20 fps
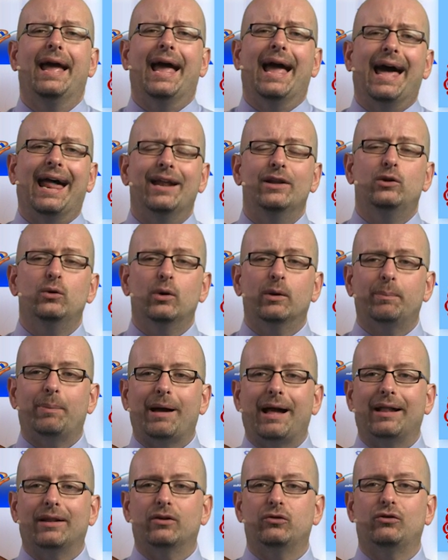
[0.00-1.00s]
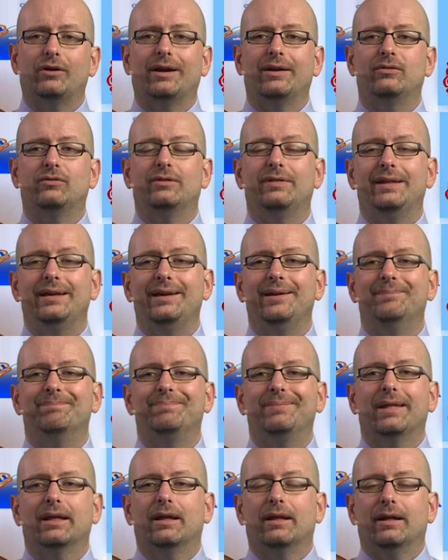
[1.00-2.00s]
And I do apologize, the
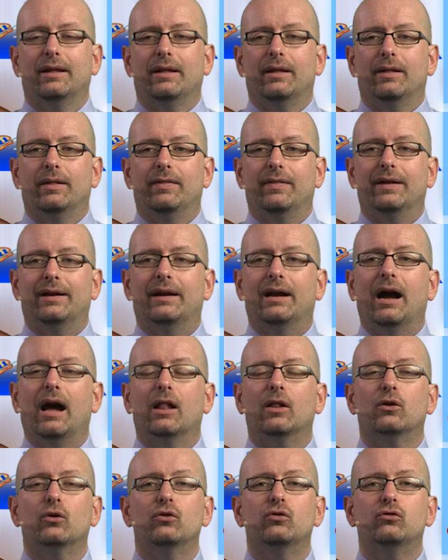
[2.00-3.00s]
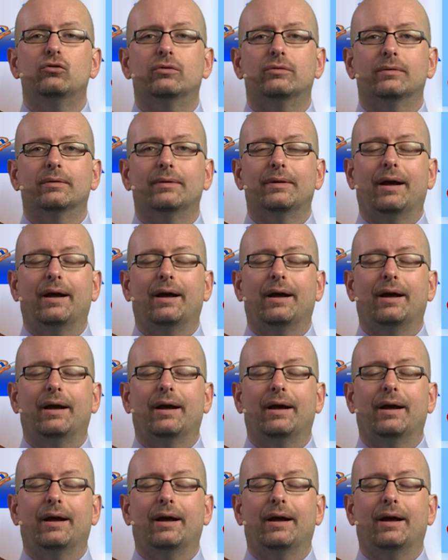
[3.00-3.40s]
colors